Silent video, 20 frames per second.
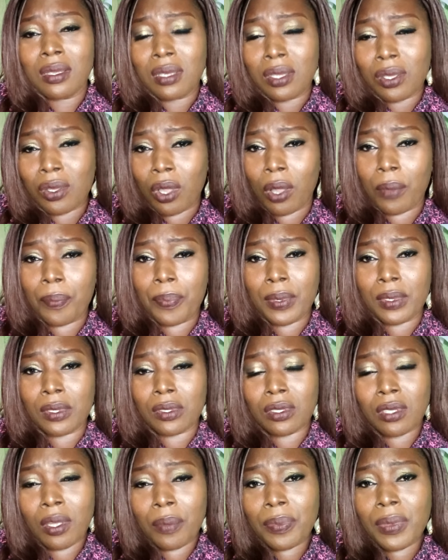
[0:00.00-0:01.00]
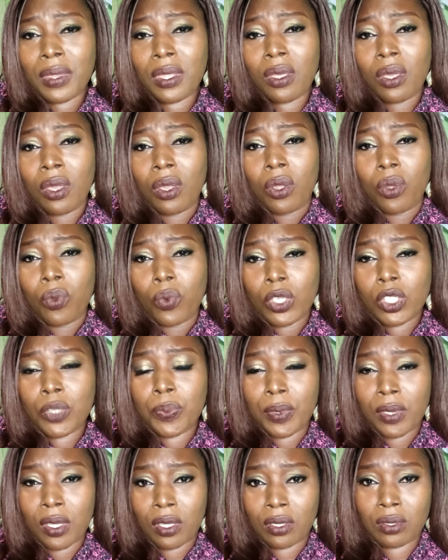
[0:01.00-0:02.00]
the company something which
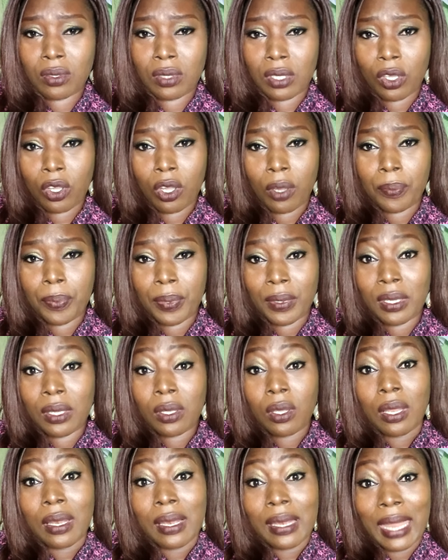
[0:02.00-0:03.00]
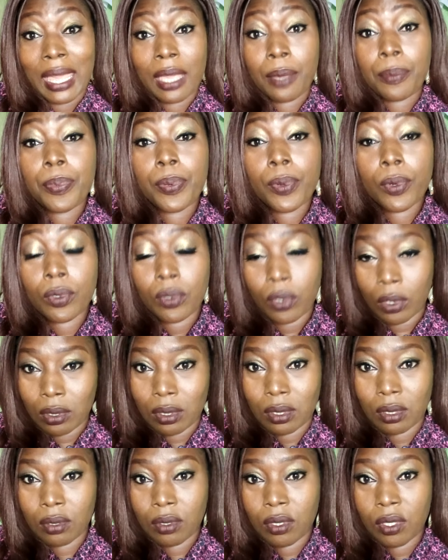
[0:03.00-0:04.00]
belongs to the company like
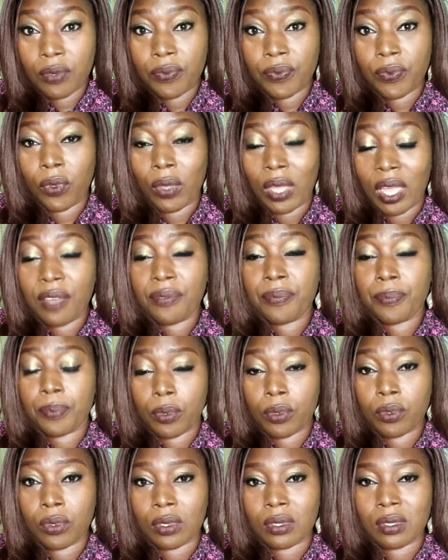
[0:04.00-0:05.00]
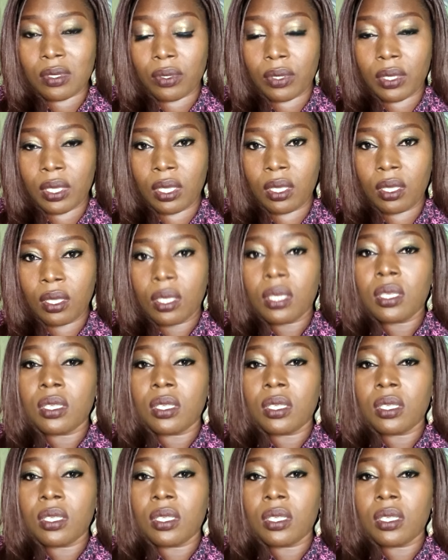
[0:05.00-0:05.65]
products if you have products okay